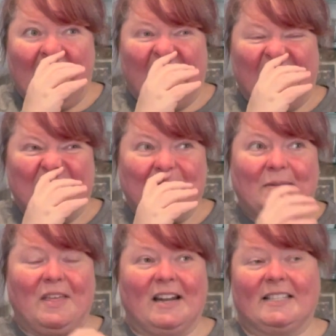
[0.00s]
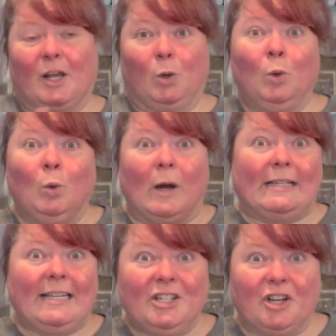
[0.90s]
But then I was like, ooh, a
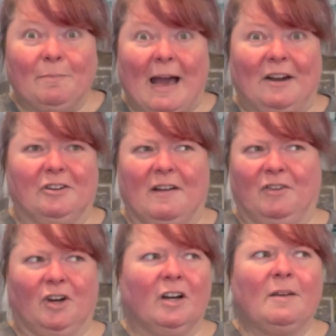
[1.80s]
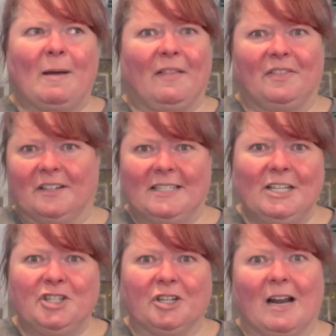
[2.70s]
t-shirt pattern. I've heard about their
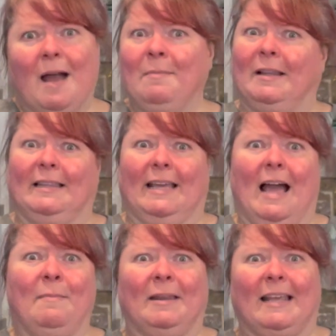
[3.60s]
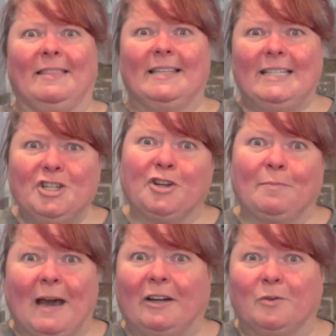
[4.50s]
t-shirt. I'm going to get the t-shirt
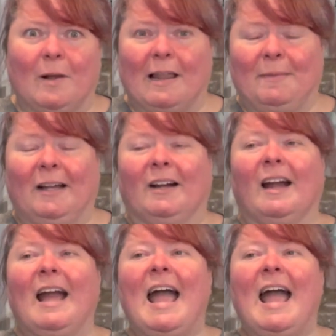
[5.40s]
pattern while I'm here.